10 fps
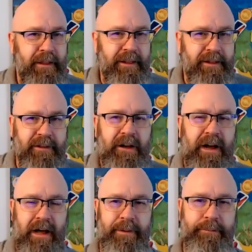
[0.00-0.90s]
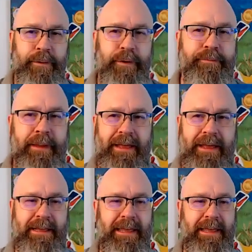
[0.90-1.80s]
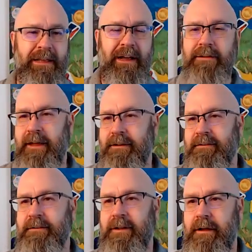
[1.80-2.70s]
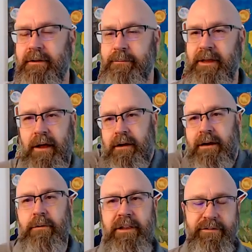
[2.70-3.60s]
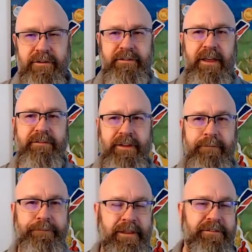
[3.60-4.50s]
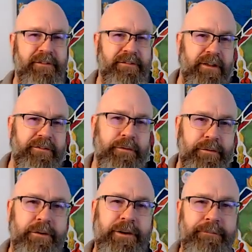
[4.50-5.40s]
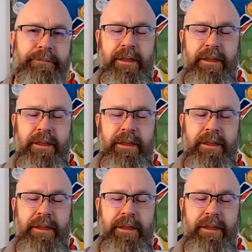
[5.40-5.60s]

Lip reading: That's a common pushback I get. Oh, God doesn't talk to me. All right, well, let's just test it. Let's just test your theory.